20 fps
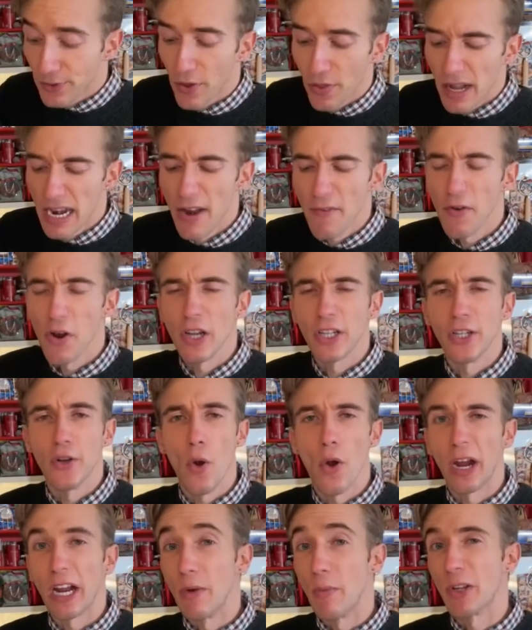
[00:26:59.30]
the liver is an
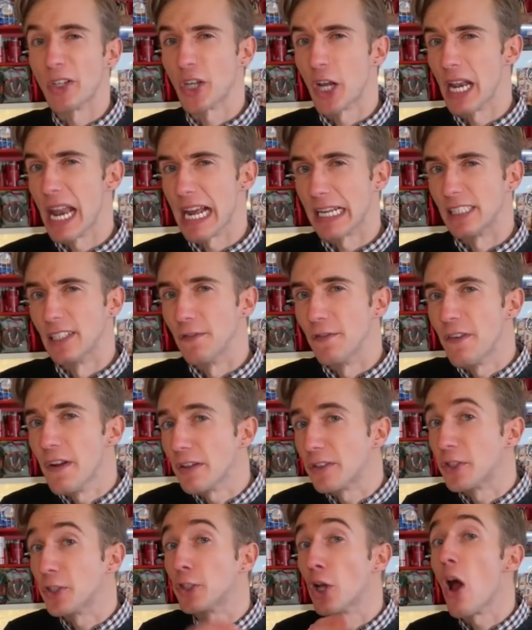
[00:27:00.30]
organ which collects and
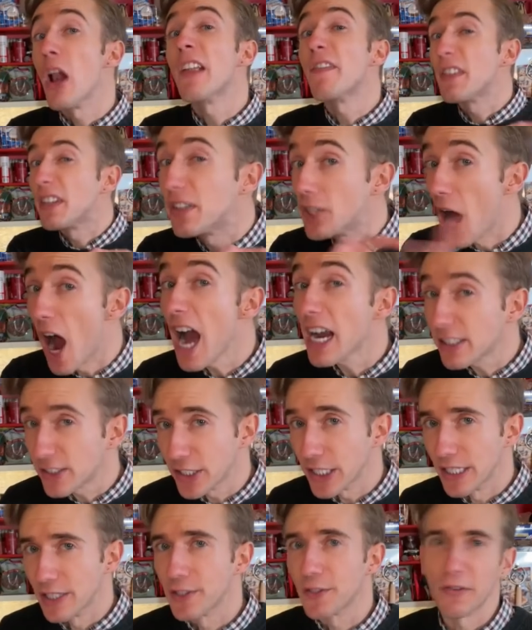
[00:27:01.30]
filters all of the
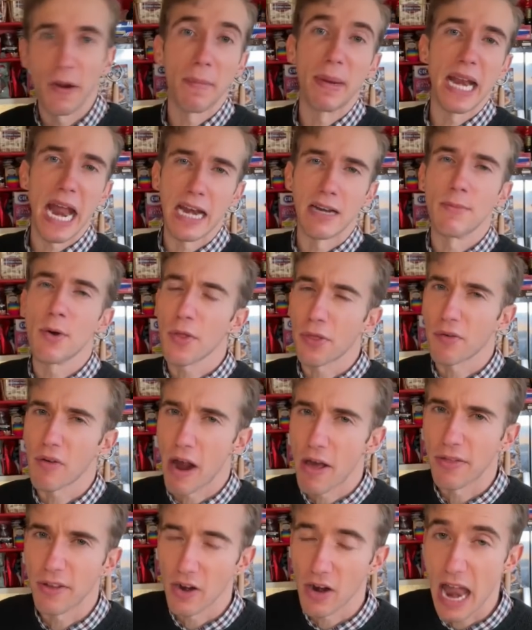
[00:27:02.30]
toxins from an animal
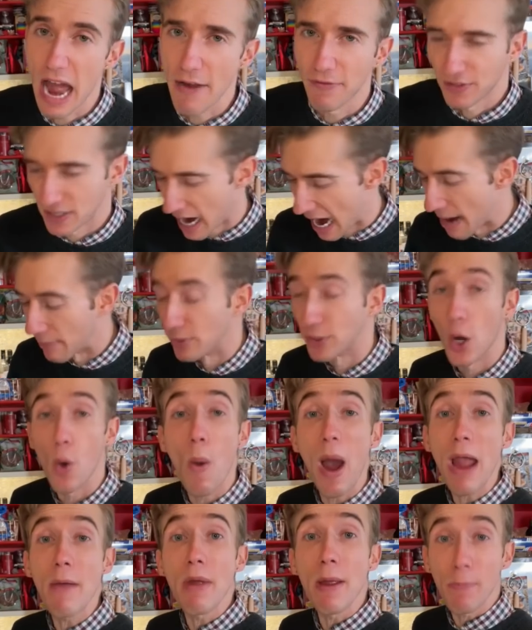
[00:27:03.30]
throughout their lifetime. So
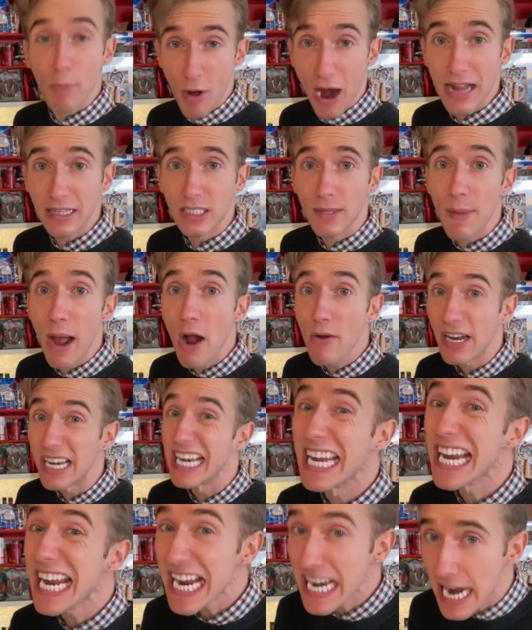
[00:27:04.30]
why we prance about
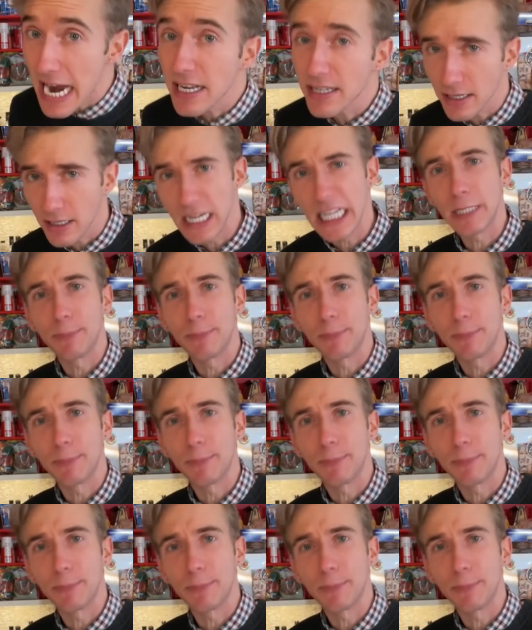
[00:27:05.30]
it, eat it, is